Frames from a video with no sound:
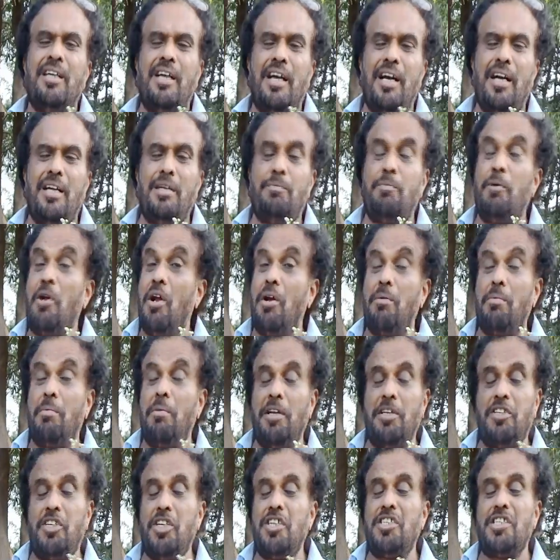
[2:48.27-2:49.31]
And
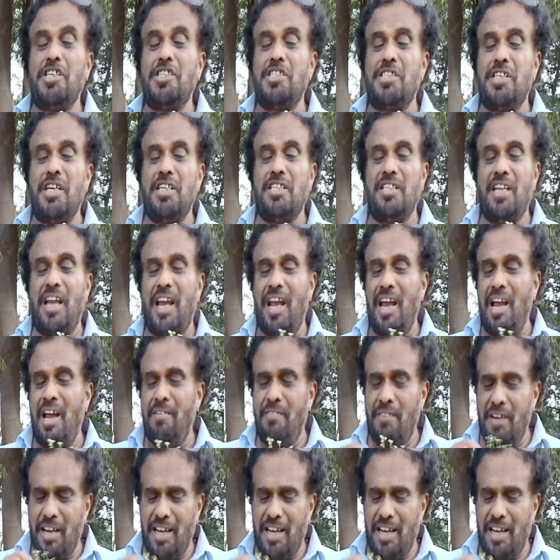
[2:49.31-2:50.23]
probably Jesus says they have